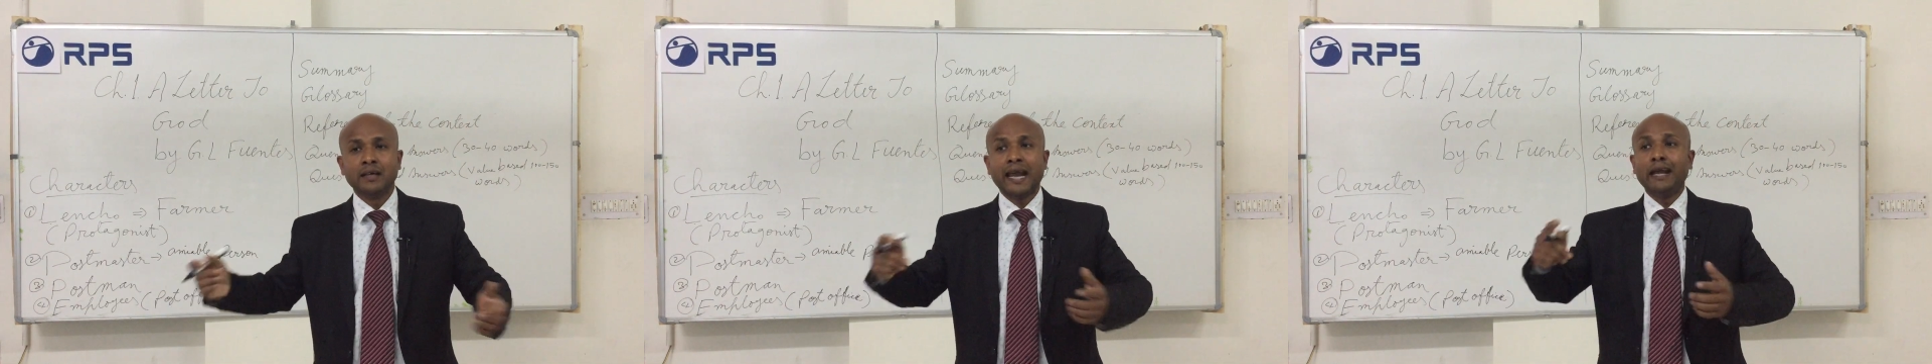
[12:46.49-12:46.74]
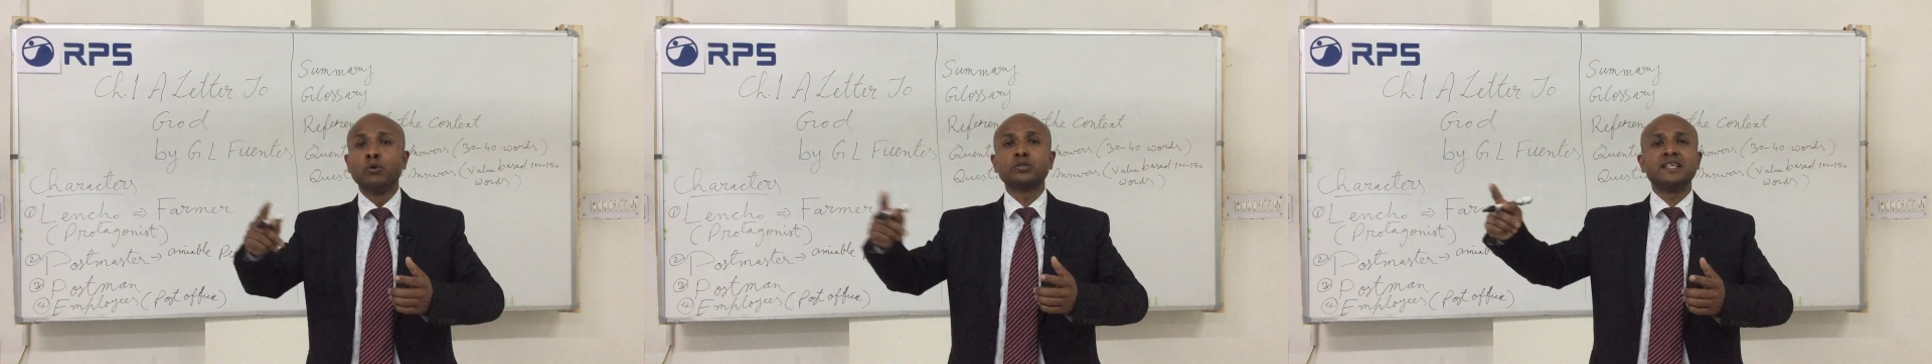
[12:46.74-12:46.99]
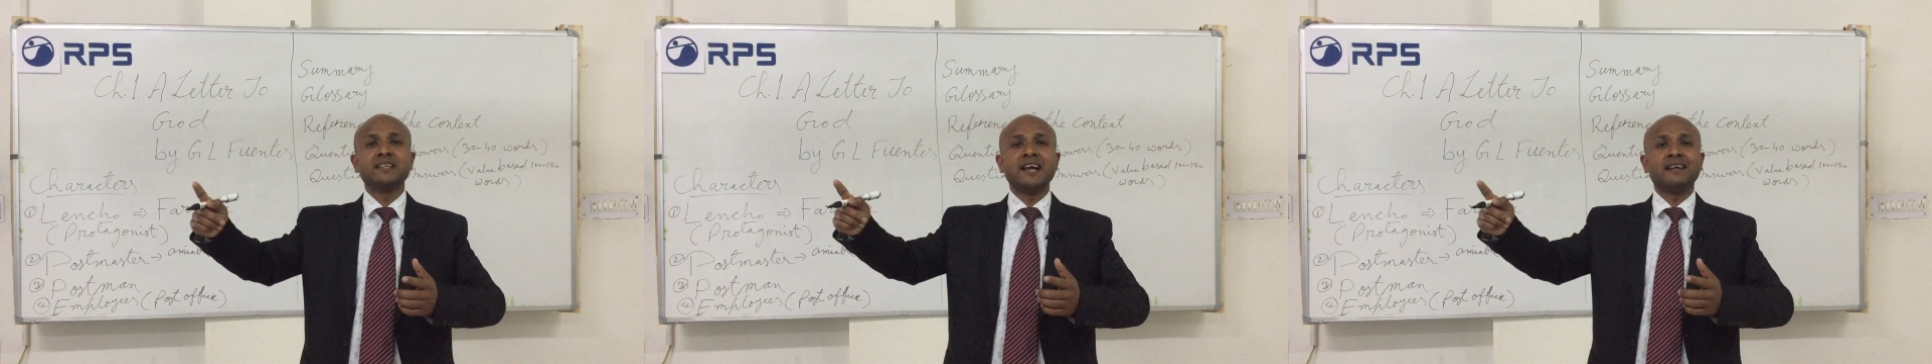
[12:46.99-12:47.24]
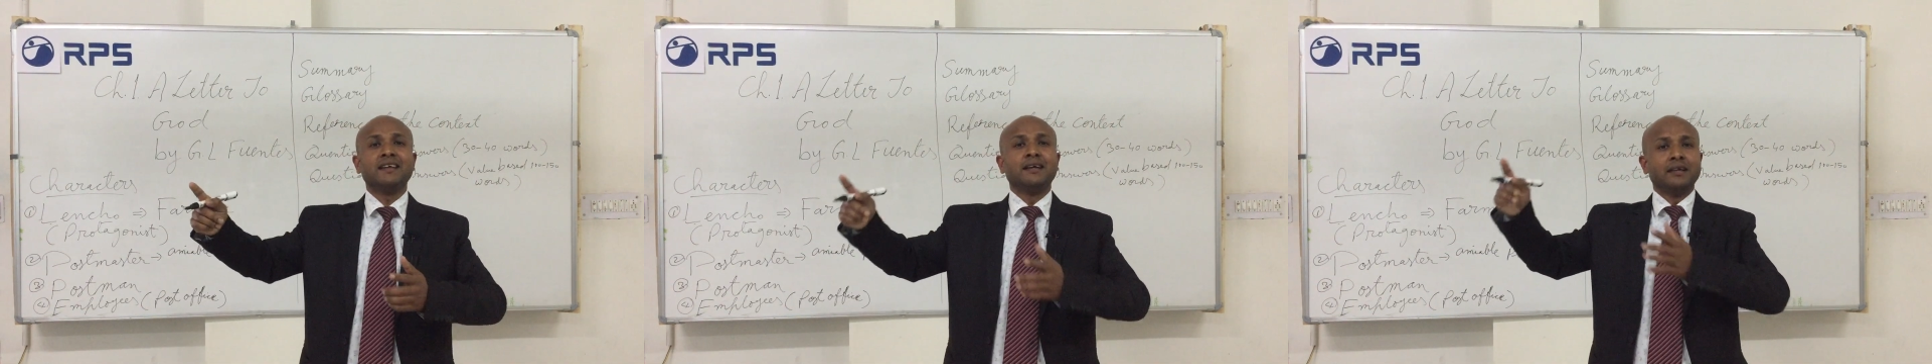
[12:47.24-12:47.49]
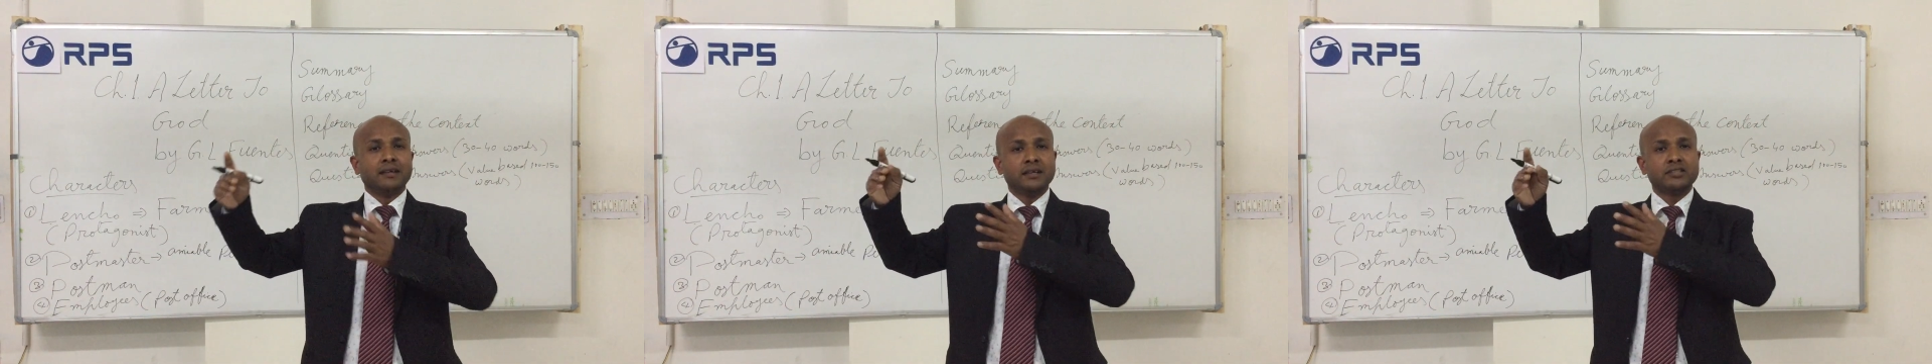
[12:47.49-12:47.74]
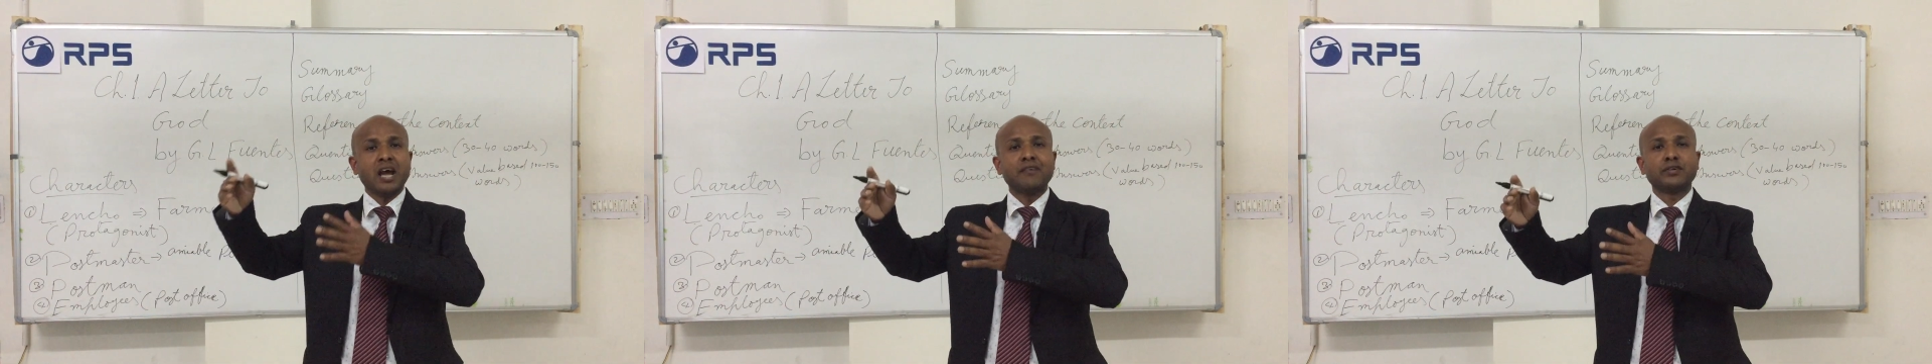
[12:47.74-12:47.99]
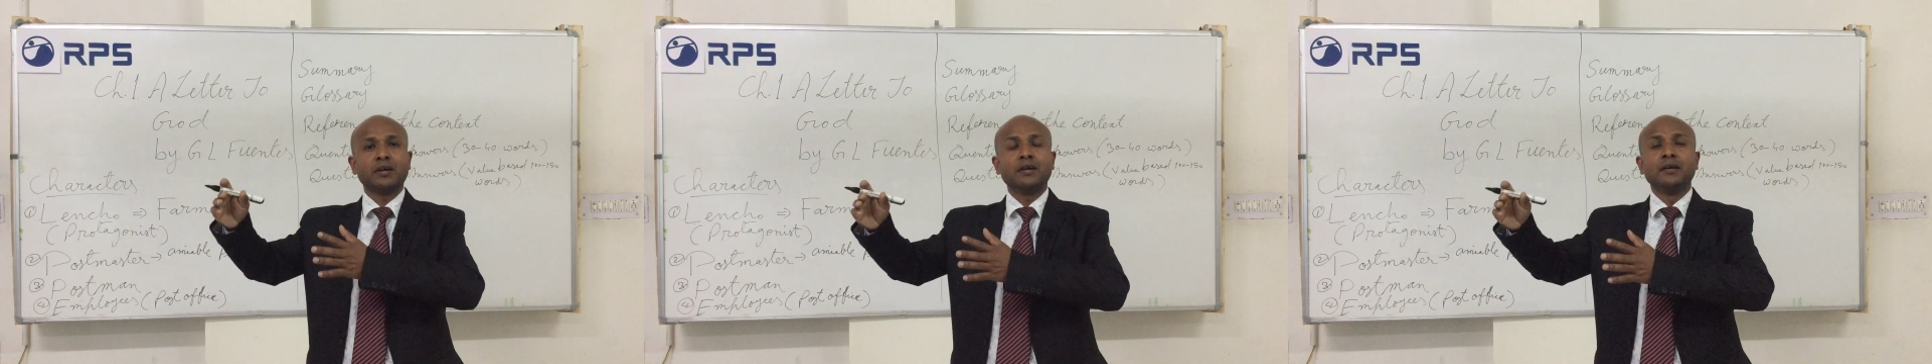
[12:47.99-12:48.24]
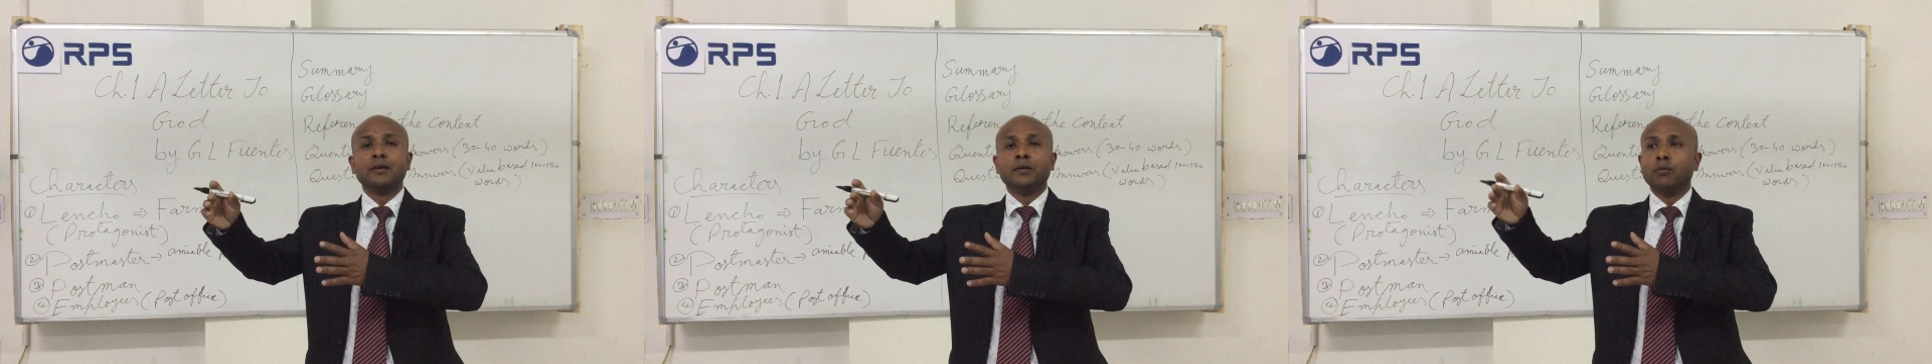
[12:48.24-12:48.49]
elucidate the
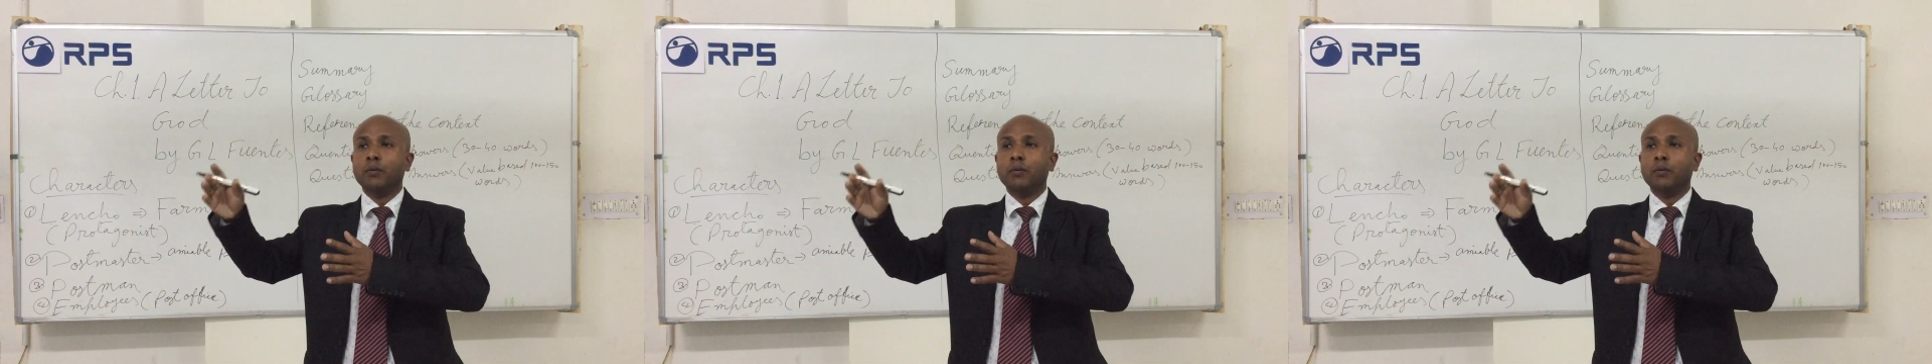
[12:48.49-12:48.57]
chapter